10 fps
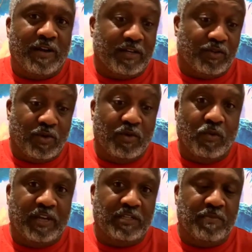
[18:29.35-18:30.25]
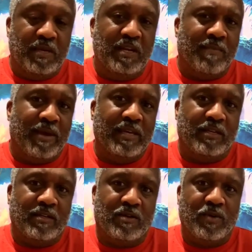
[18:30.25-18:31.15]
and I control the rate of speed, I might
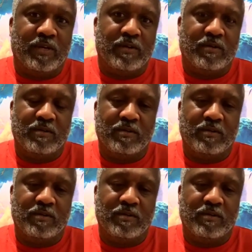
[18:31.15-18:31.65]
get there quicker.